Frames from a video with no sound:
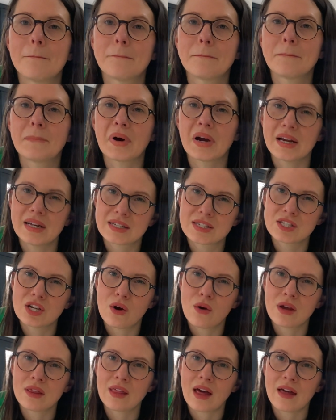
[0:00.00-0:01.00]
But it's
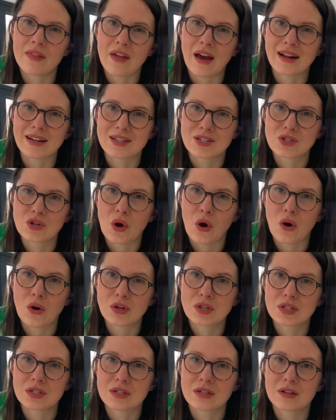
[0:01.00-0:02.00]
knowing that that's
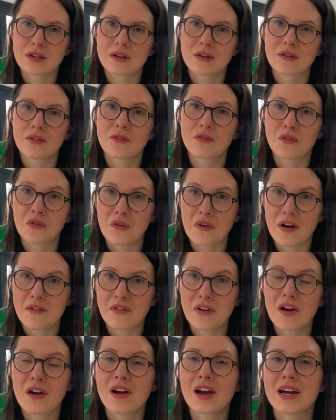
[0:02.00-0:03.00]
not
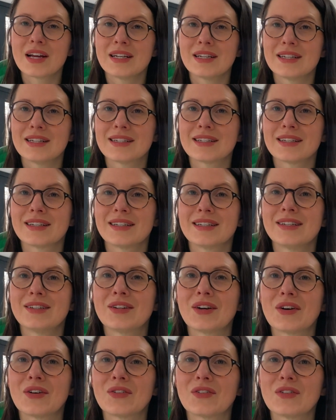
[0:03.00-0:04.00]
forever, and you
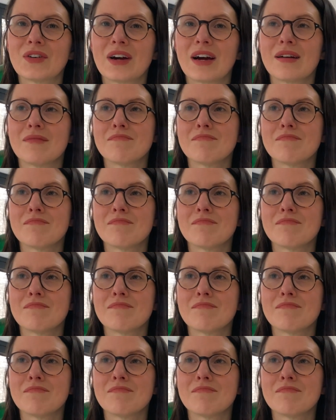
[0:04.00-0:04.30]
know,